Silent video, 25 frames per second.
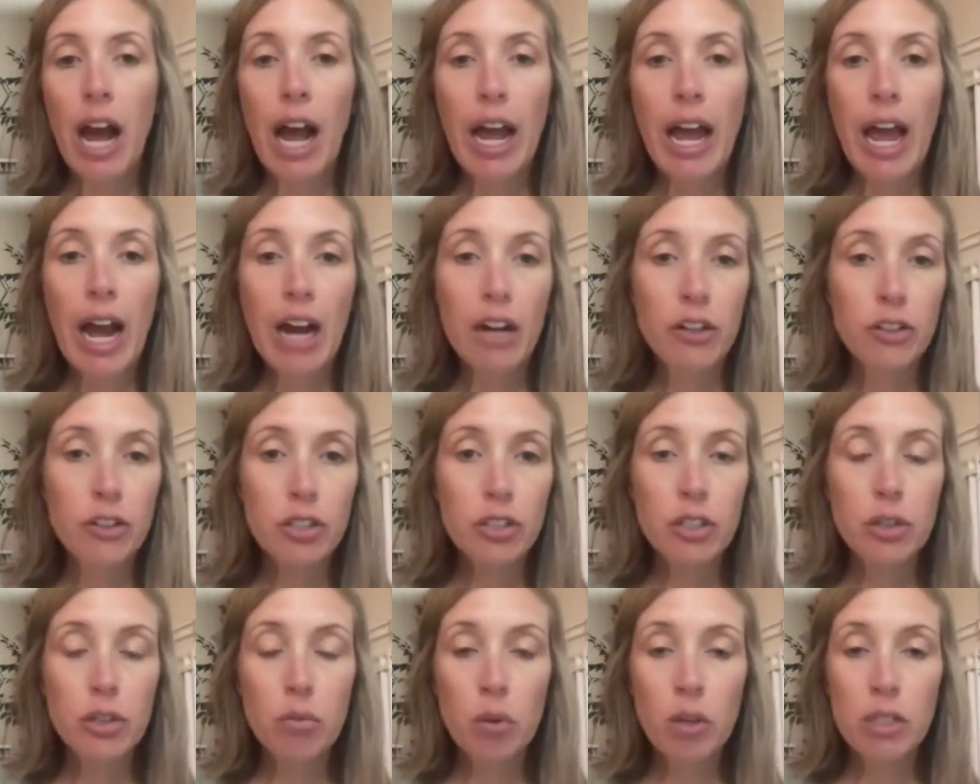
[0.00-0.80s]
I
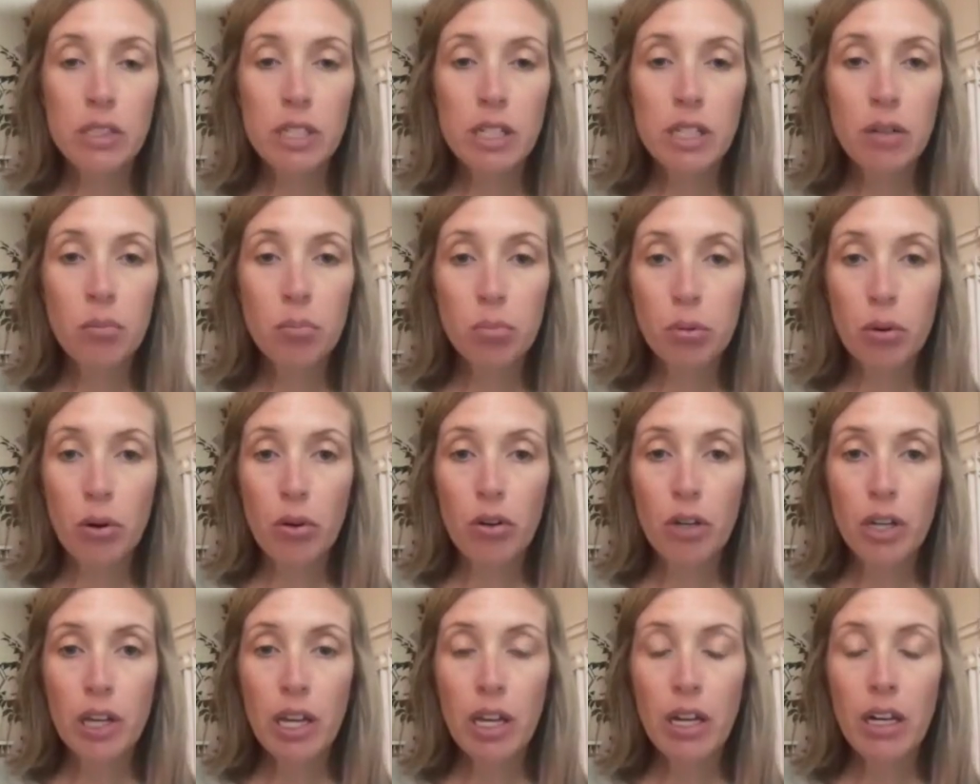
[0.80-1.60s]
actually wasn't
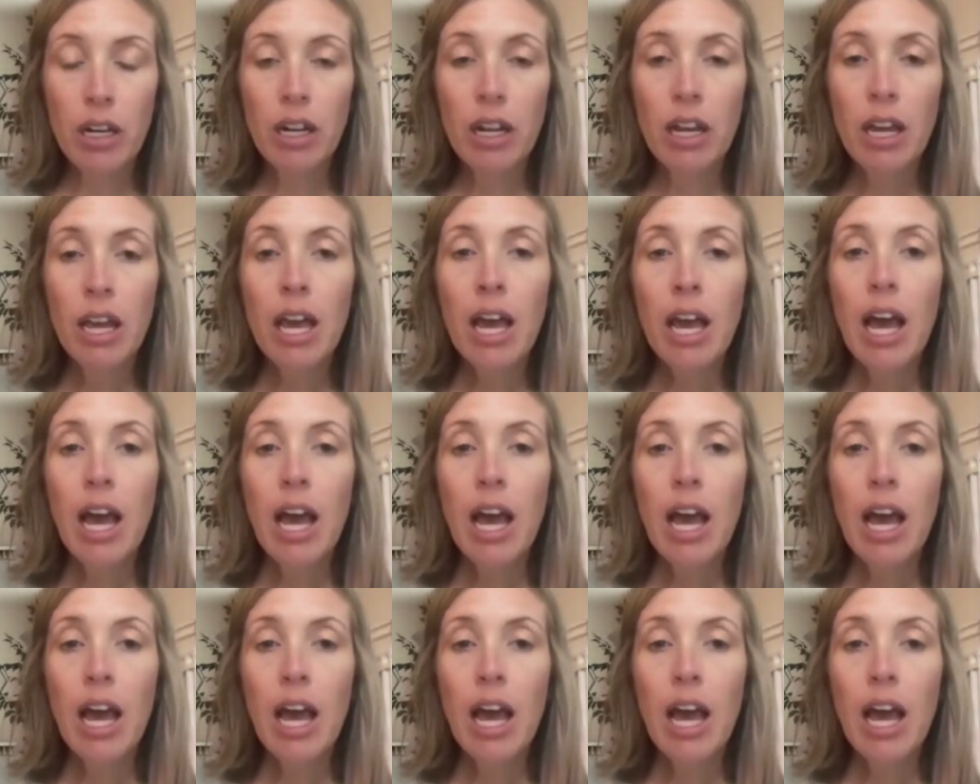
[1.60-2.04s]
broken.